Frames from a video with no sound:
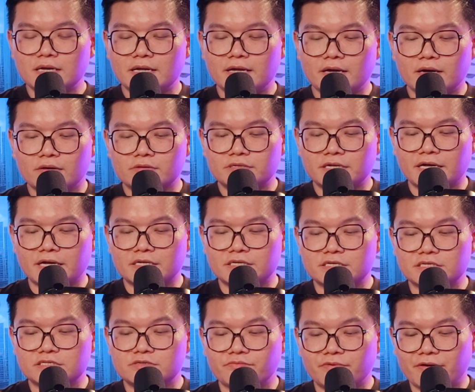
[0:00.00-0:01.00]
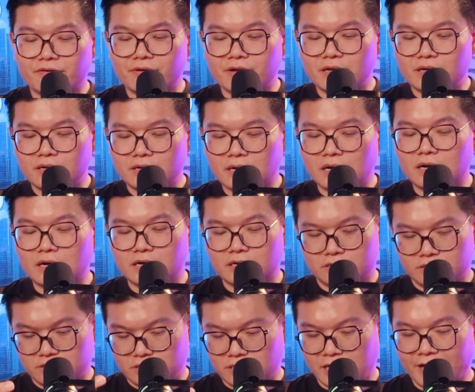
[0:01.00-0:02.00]
layout that is very
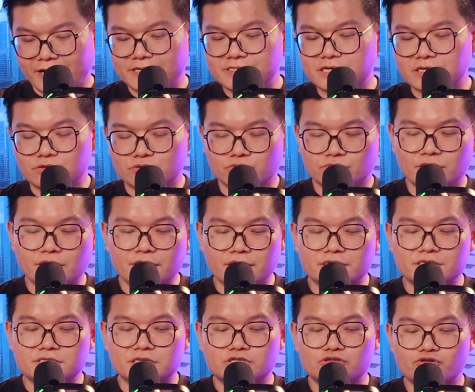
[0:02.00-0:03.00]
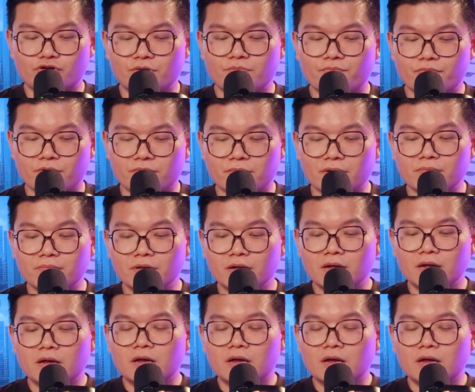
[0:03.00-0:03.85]
nice and unique is the 3 Premium,